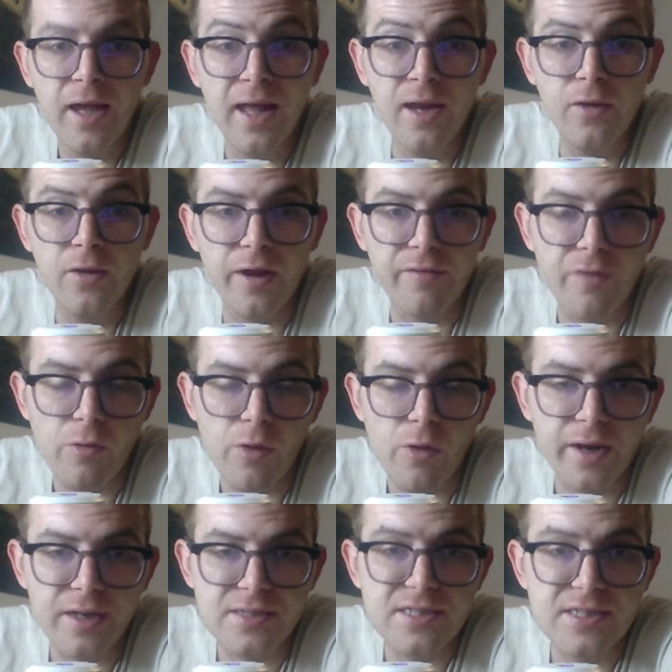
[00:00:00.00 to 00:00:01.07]
Hello
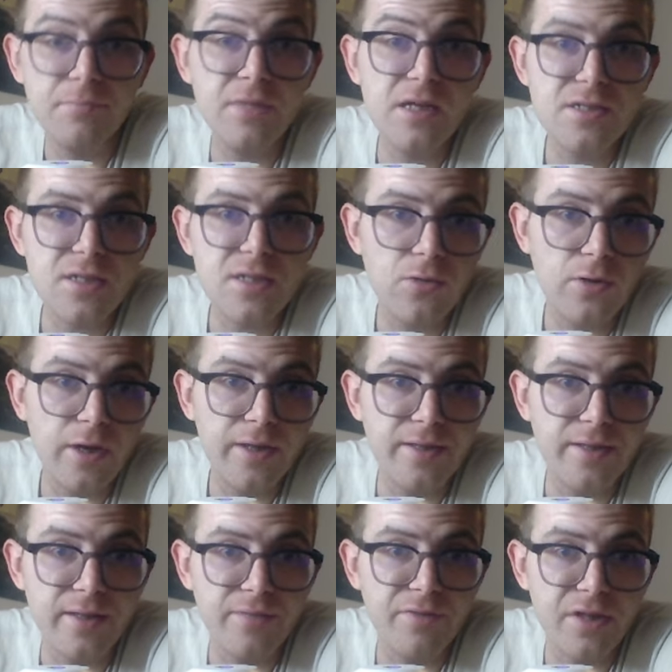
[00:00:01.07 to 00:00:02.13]
everyone. Some days ago I
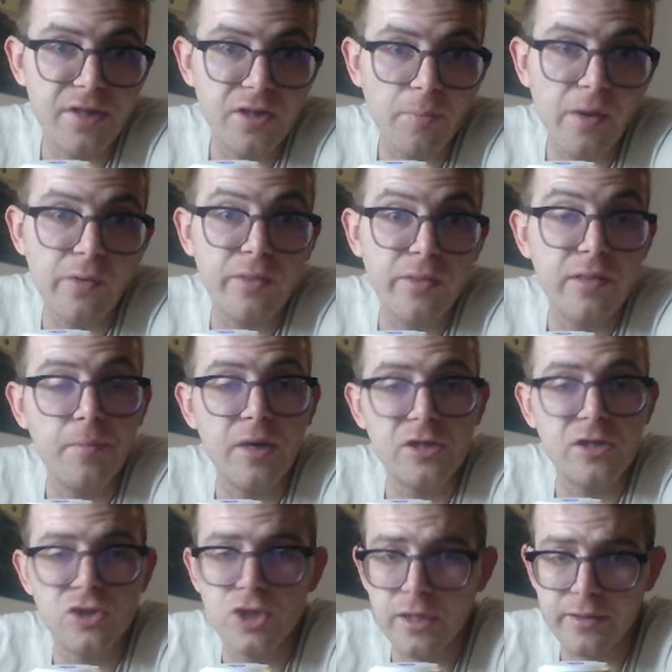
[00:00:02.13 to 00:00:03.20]
did a video about the
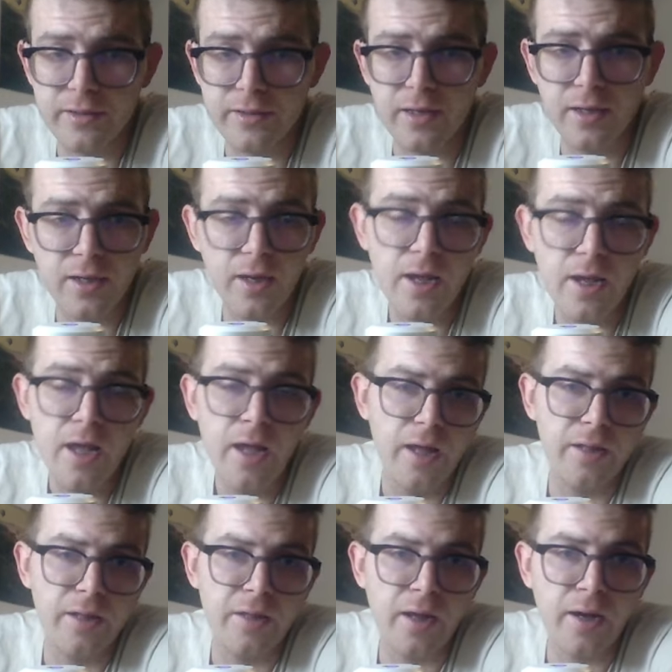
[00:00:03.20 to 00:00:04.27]
martial attack
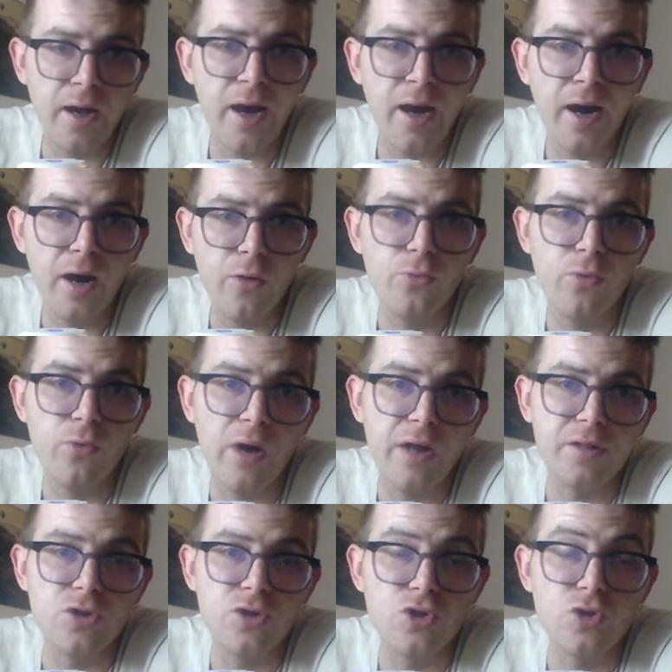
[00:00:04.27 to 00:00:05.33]
and how
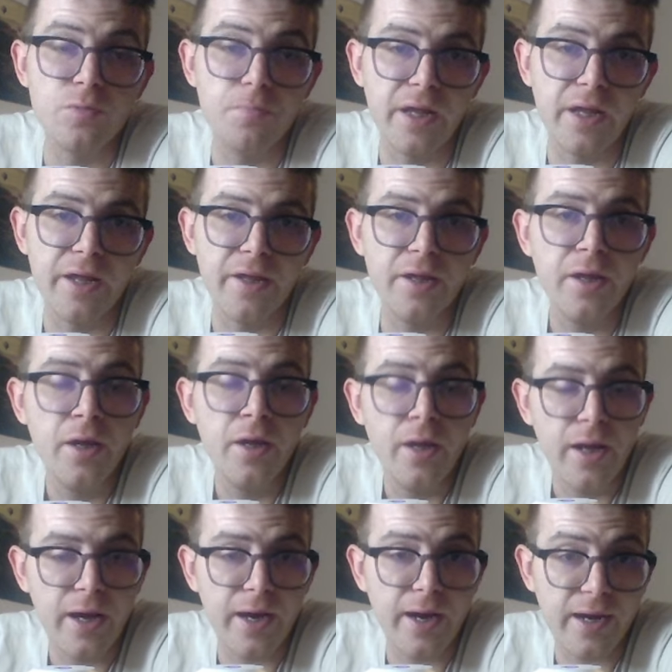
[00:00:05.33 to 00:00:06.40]
white should play
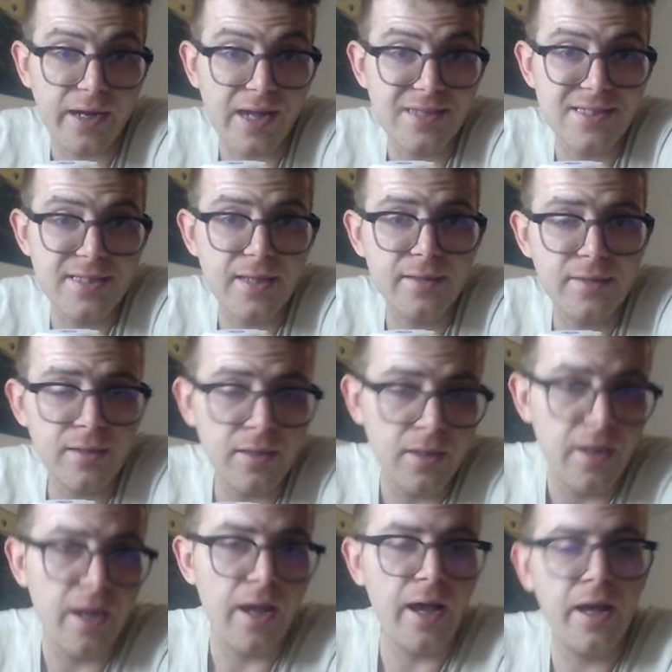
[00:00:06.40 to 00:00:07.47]
against that.
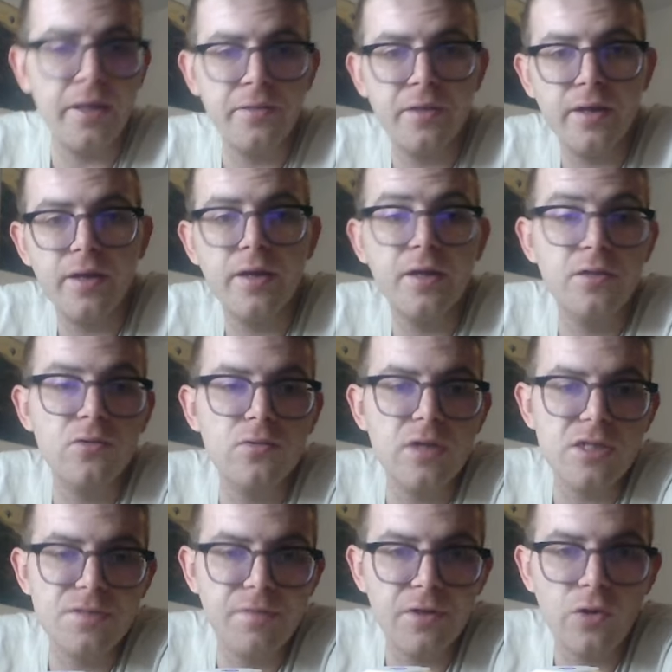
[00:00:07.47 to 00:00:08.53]
And in
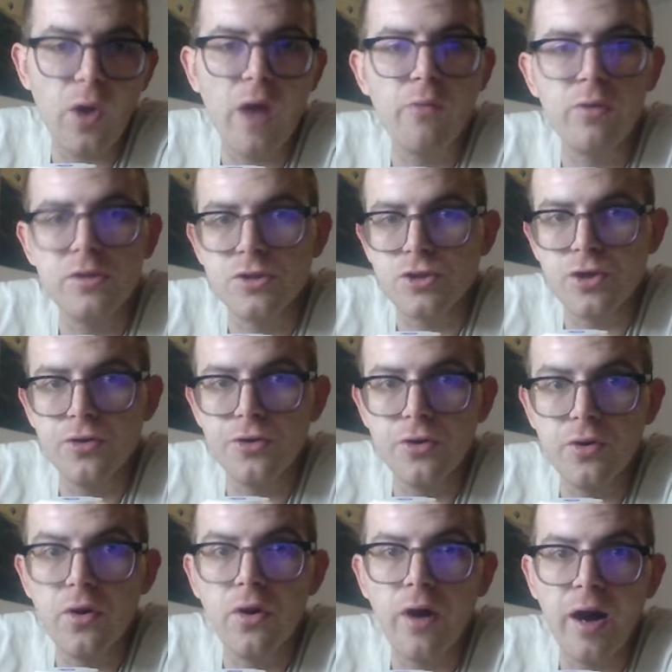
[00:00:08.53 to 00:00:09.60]
today's video I will show
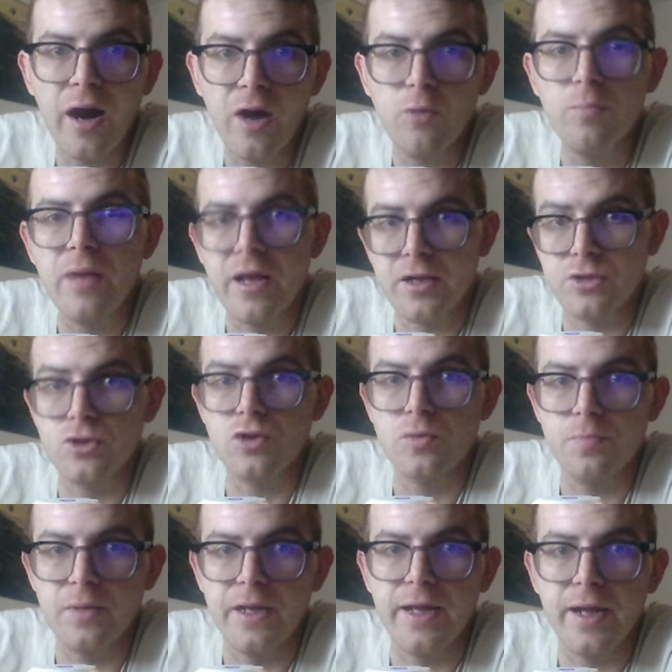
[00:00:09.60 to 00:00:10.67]
you how black
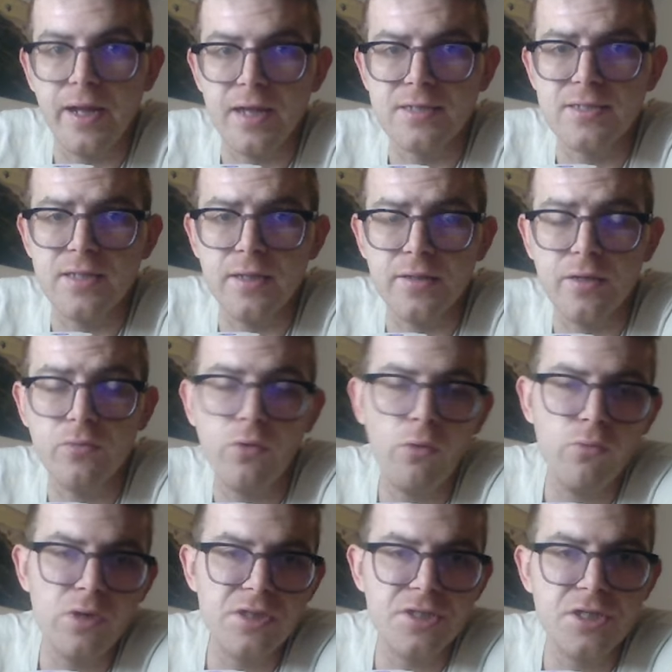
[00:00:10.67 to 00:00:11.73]
should play against that. We
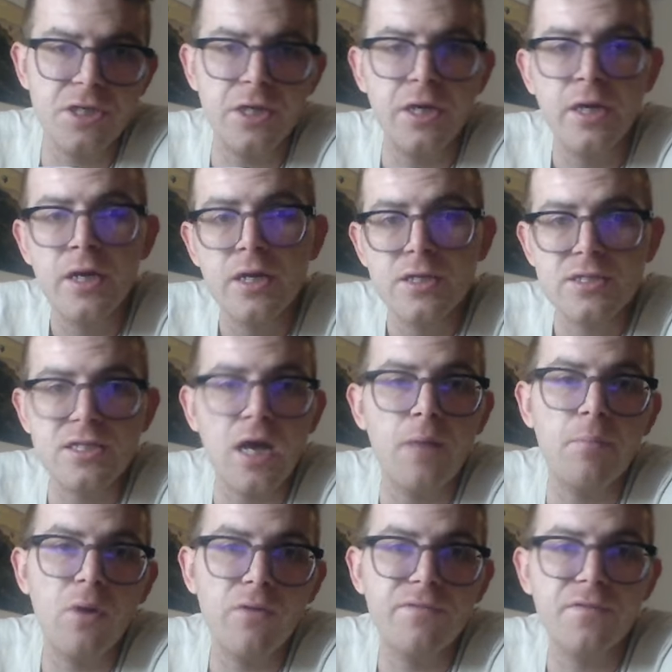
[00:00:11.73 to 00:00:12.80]
will see
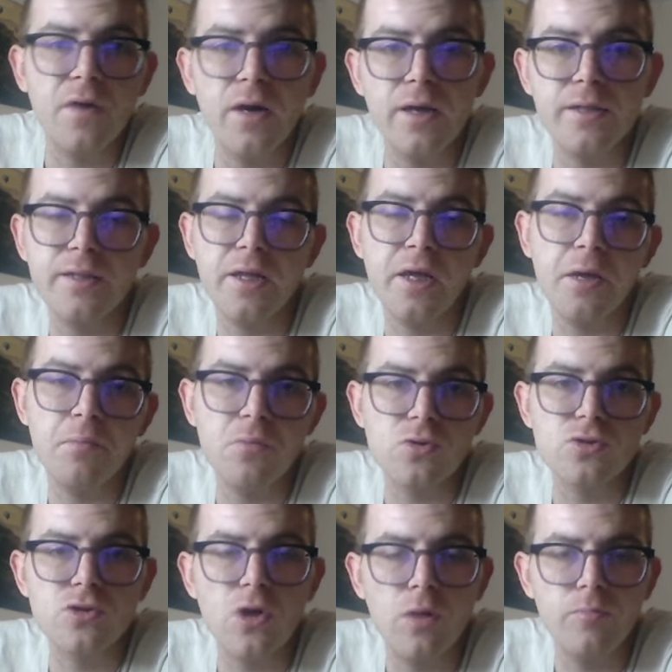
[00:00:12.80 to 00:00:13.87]
some of the
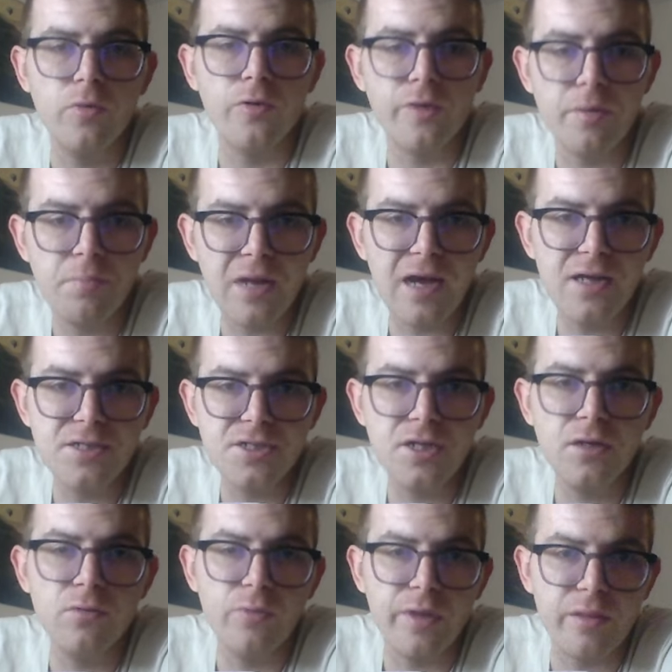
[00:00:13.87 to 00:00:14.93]
most common replies
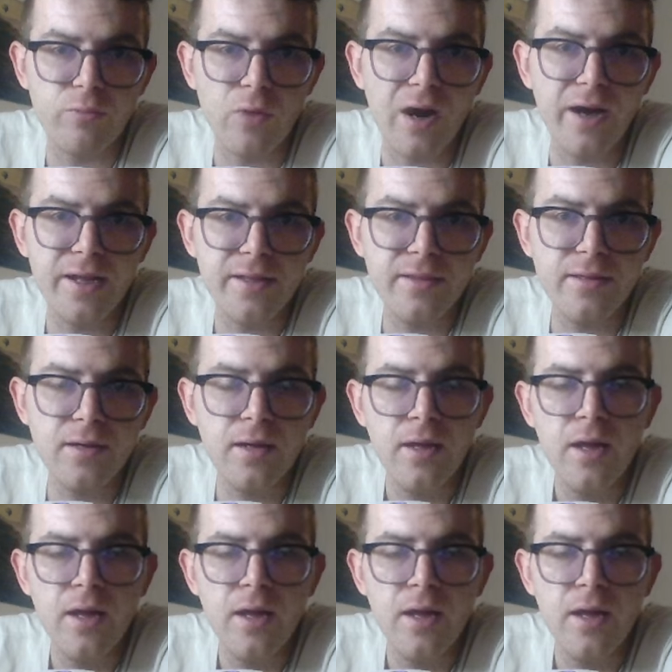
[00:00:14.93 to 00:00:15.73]
with white